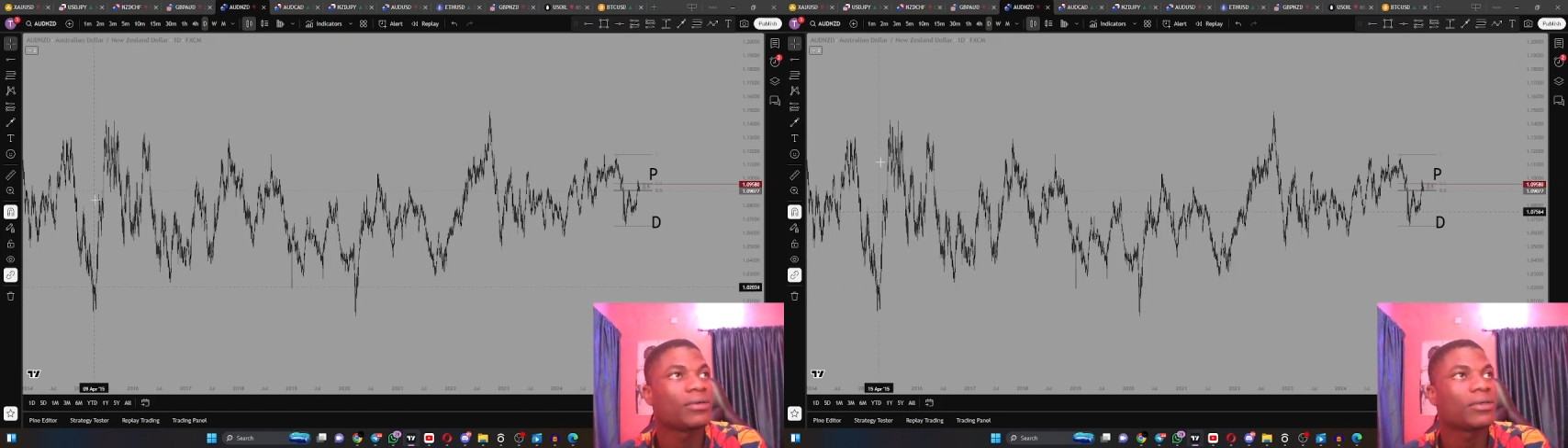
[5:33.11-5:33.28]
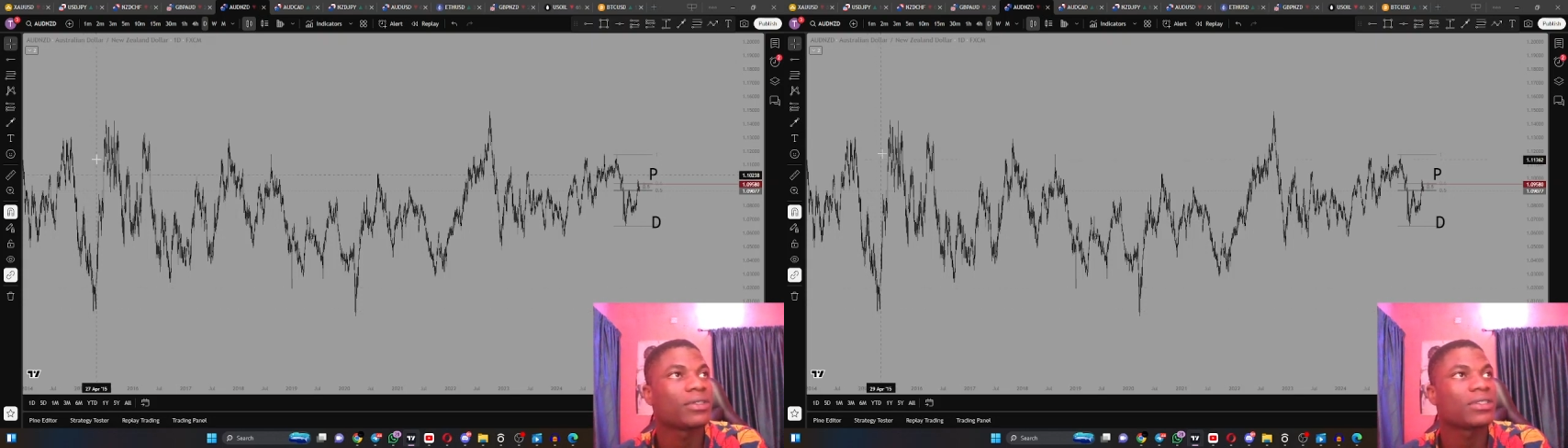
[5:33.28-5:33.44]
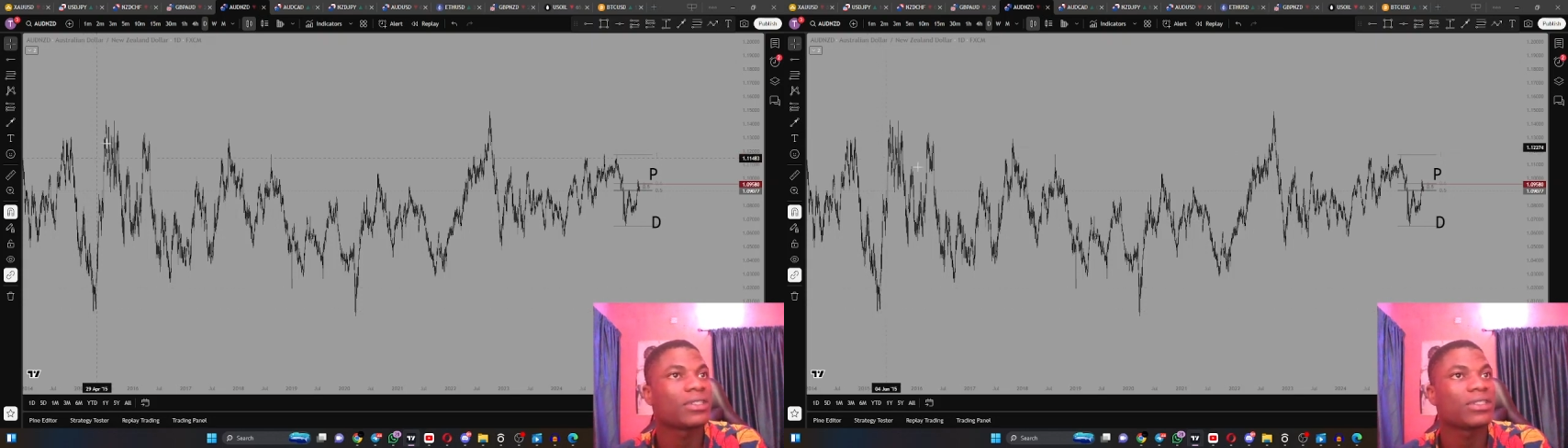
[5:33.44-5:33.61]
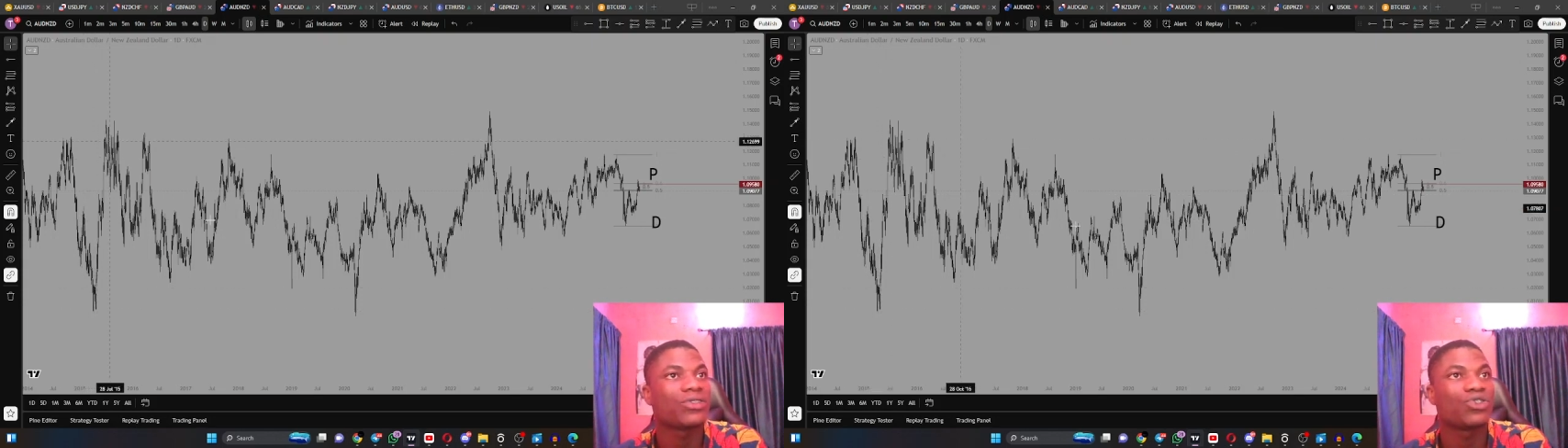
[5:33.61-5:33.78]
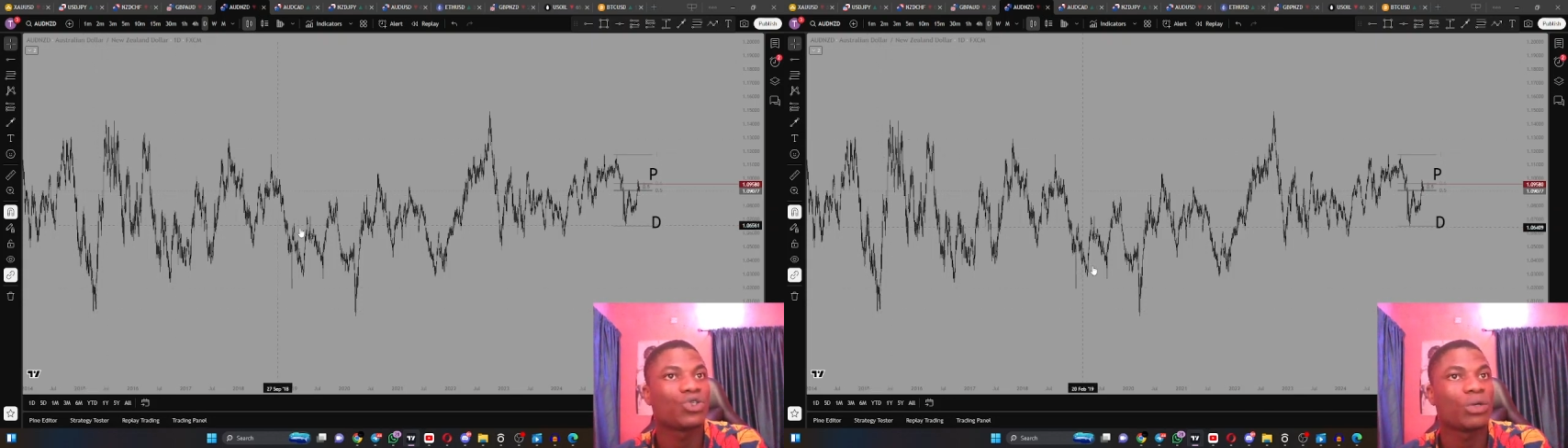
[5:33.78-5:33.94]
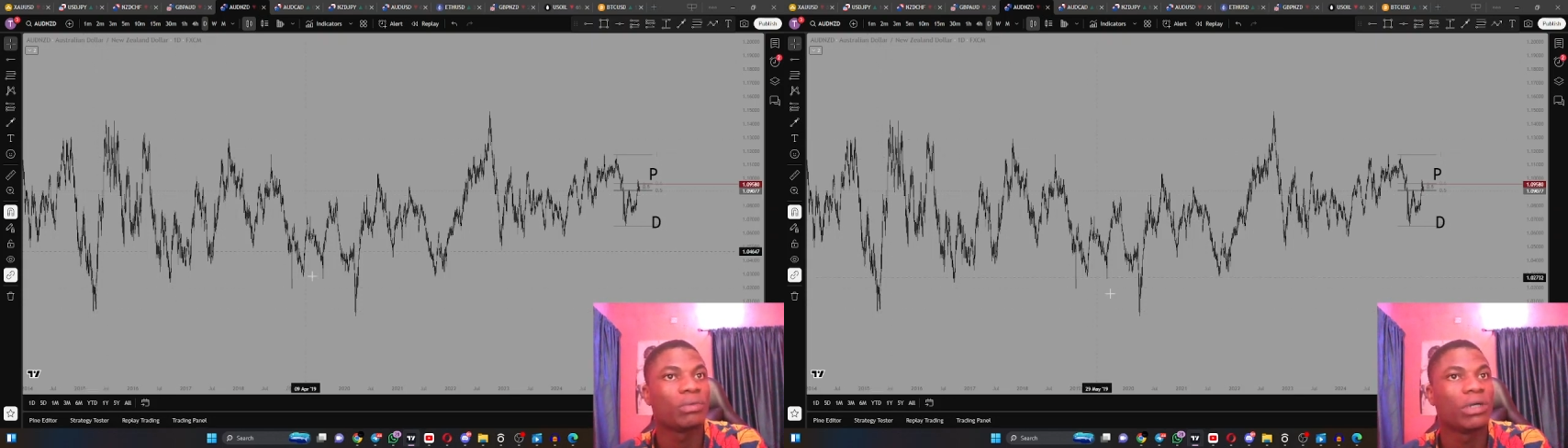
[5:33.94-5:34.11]
I can see this
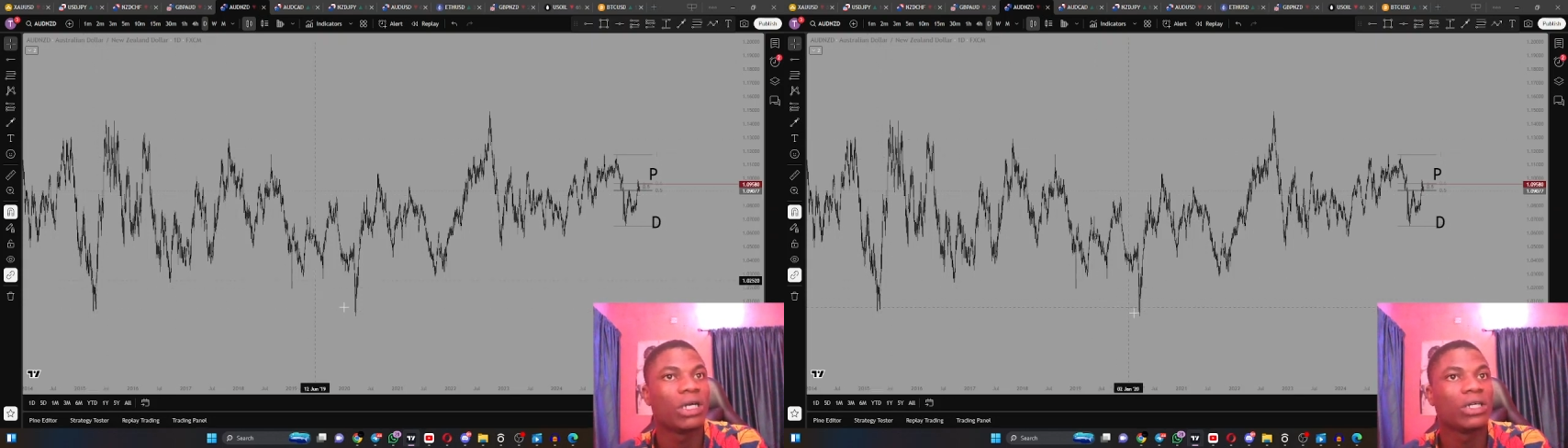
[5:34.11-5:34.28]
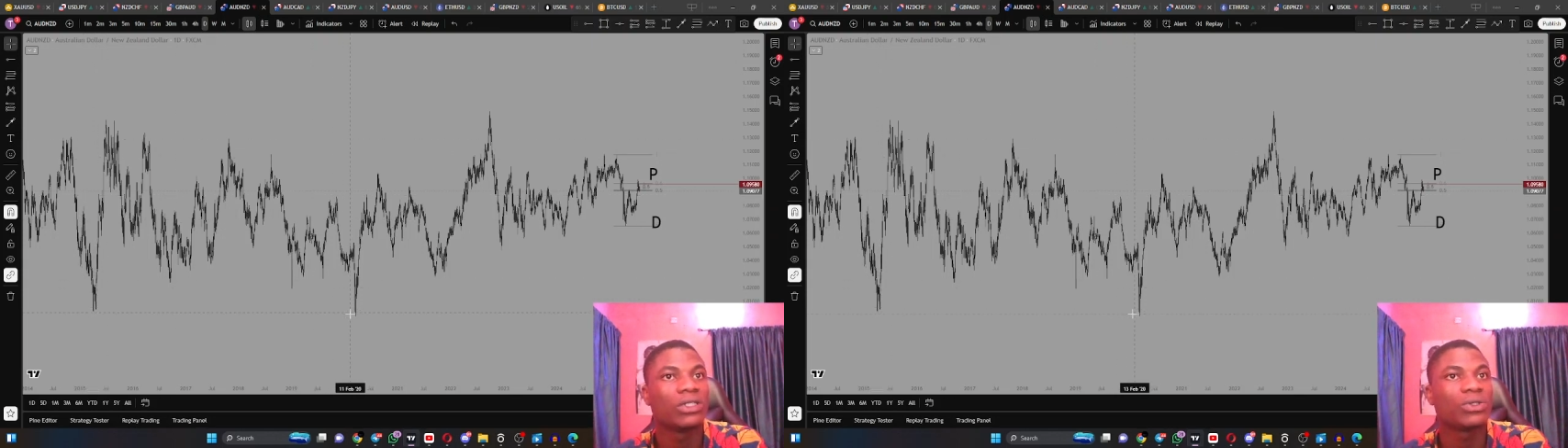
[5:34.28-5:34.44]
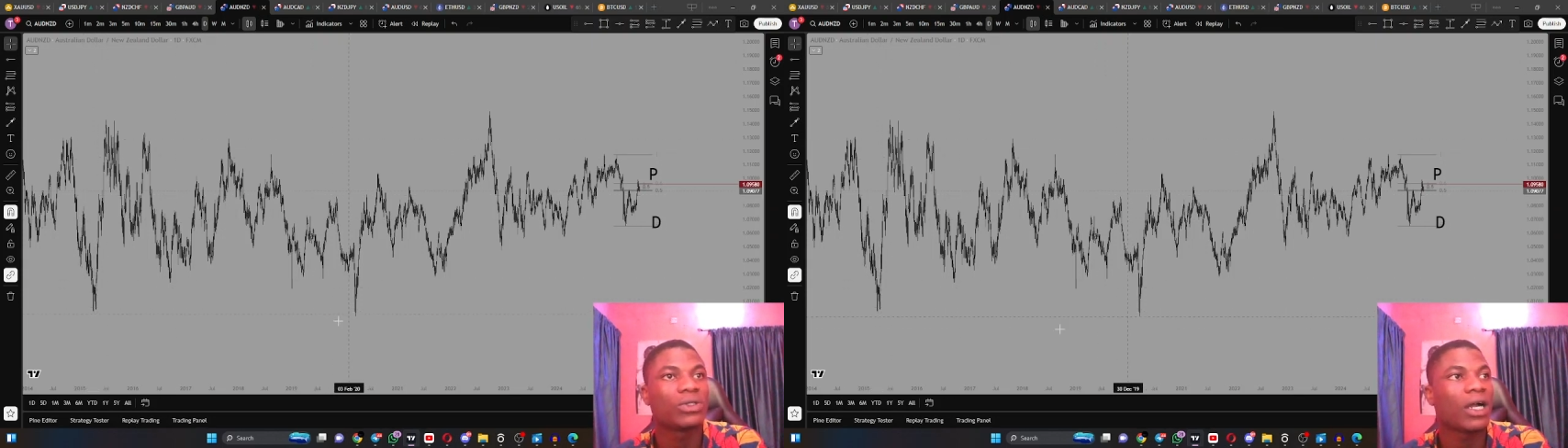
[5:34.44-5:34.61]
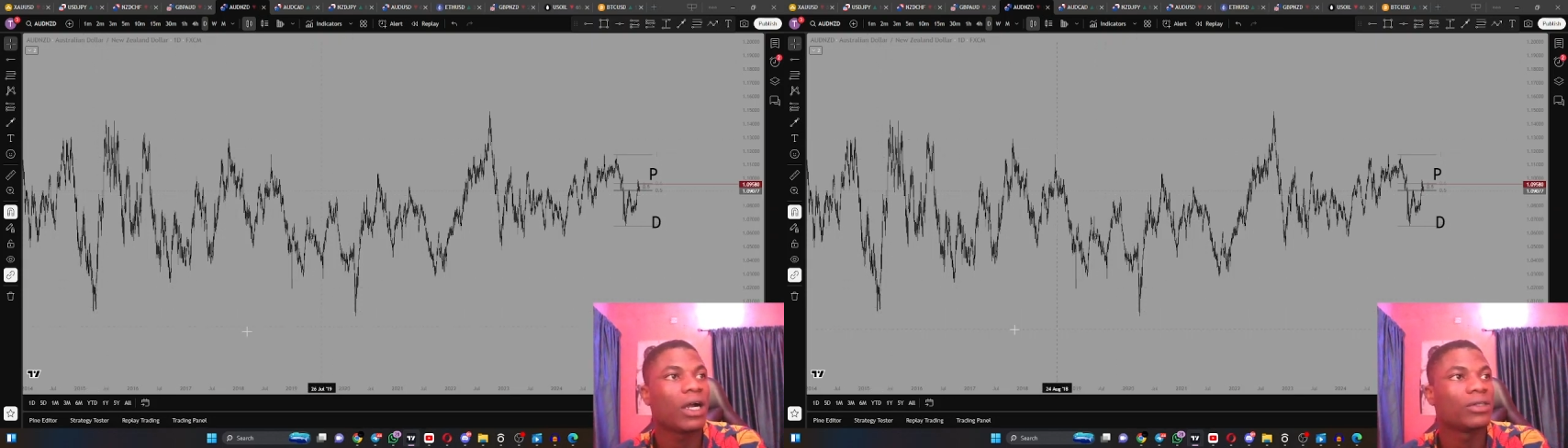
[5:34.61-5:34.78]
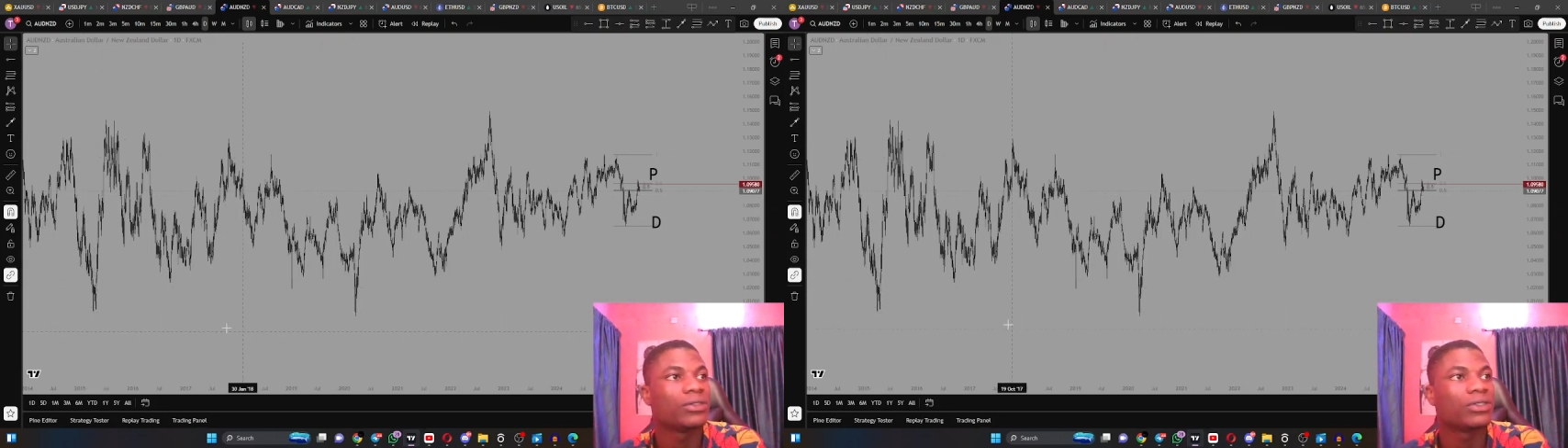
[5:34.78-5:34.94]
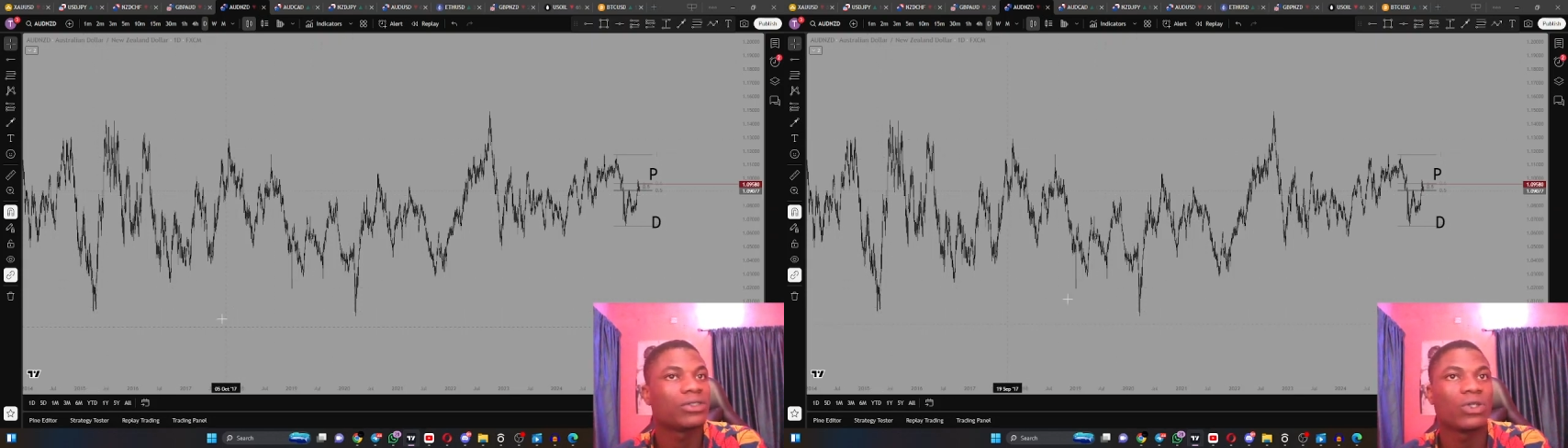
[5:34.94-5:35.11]
drop took
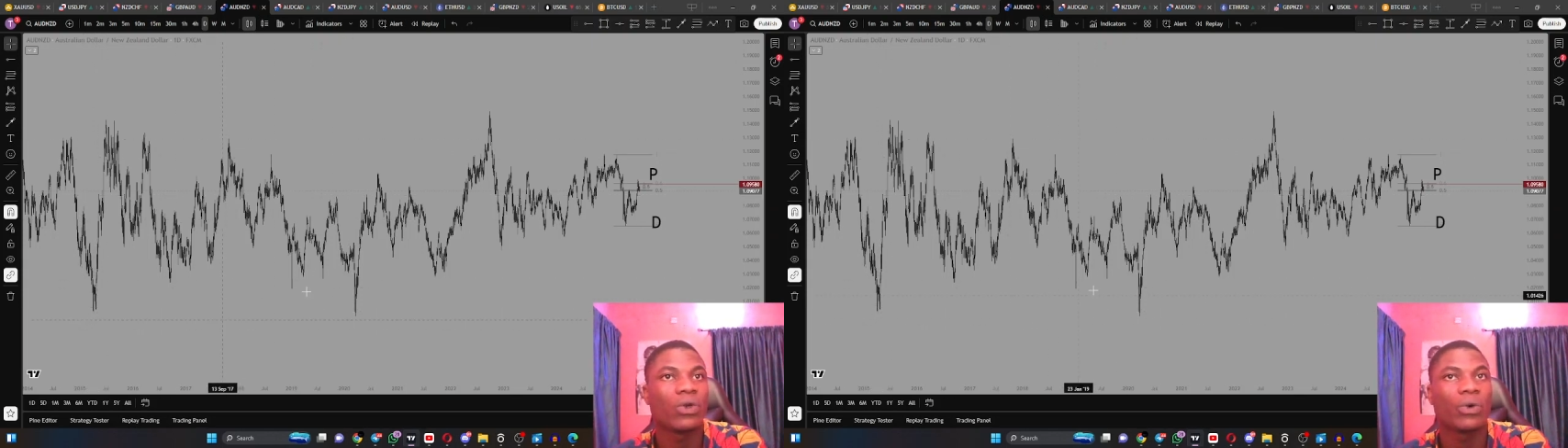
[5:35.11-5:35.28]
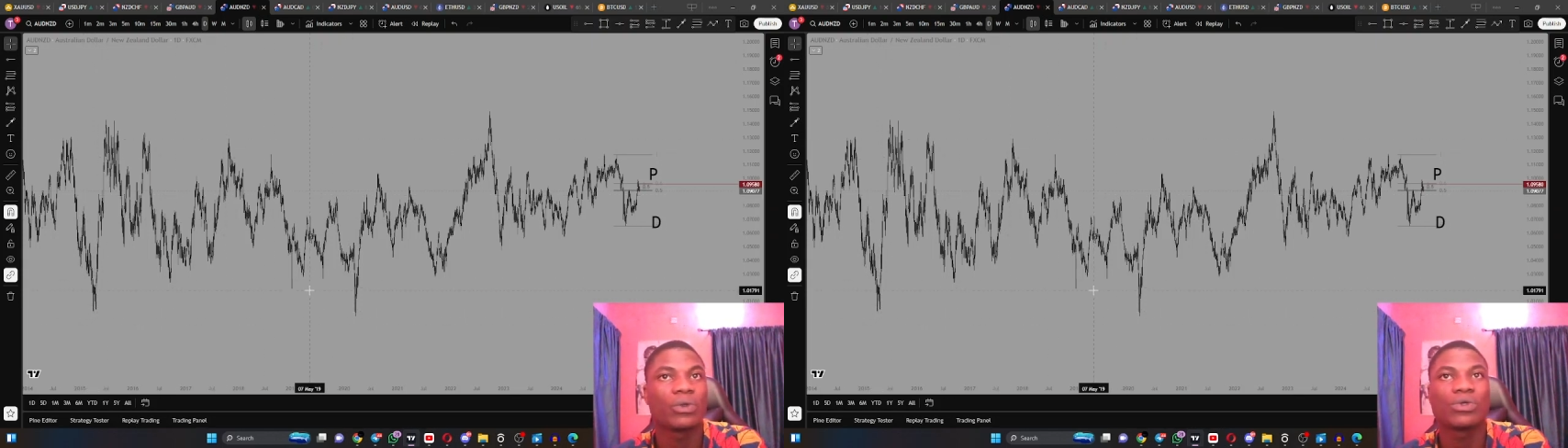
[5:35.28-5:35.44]
out this low.